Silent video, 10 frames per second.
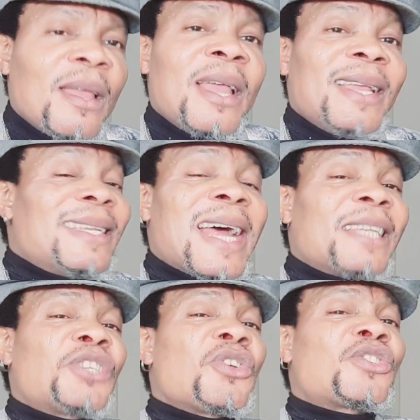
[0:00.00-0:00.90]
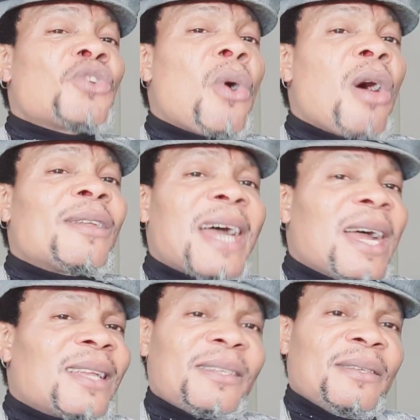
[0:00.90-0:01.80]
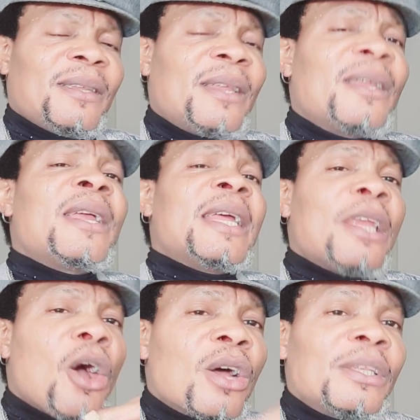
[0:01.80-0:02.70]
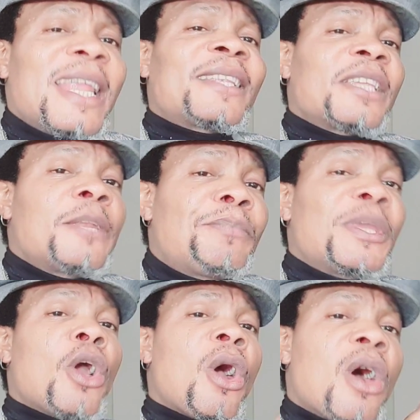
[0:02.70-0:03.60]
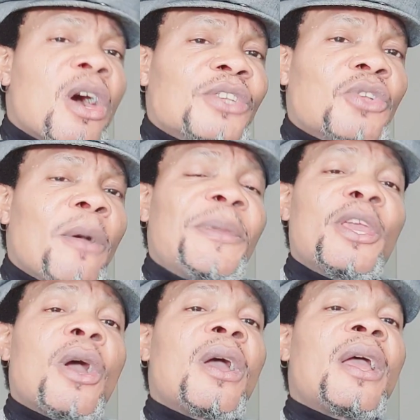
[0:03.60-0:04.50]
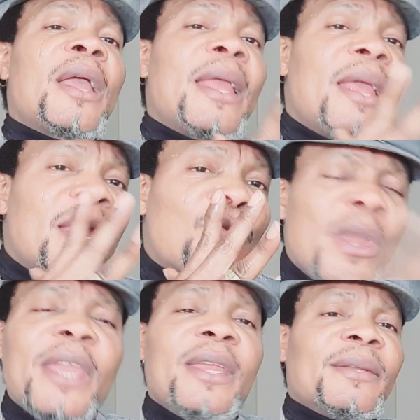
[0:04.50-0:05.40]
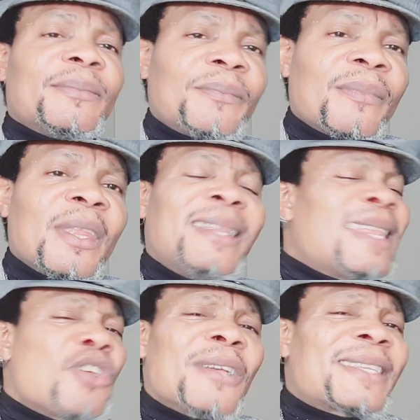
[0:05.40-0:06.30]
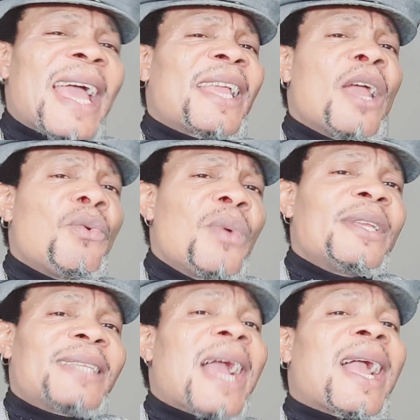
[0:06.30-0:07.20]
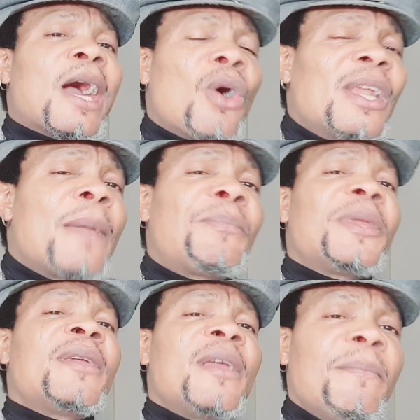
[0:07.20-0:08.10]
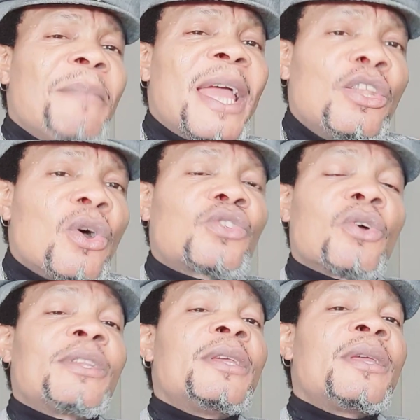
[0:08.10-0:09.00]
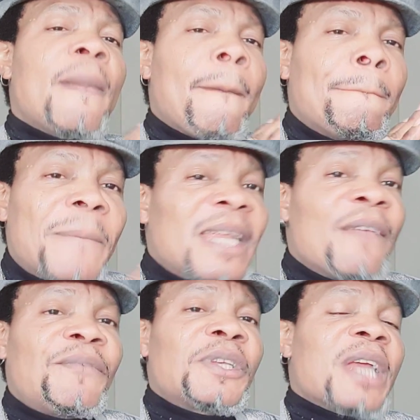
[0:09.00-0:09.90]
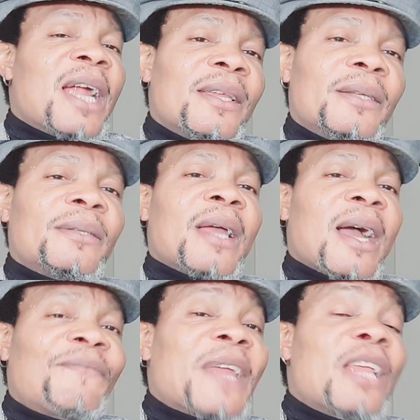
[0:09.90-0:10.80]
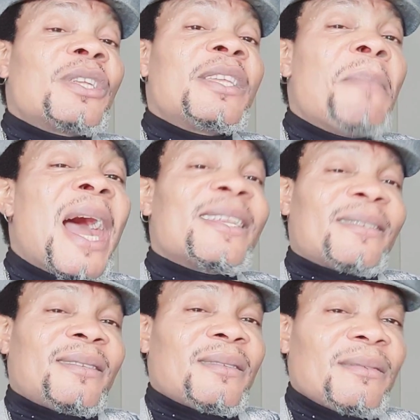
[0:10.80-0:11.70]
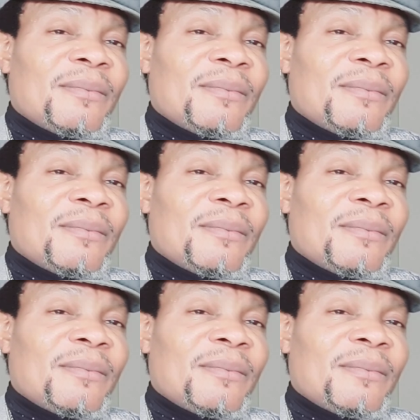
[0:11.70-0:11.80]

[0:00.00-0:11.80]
In addition to all that, let it be also be a will, just like a will that can only be made known to the beneficiary after your demise.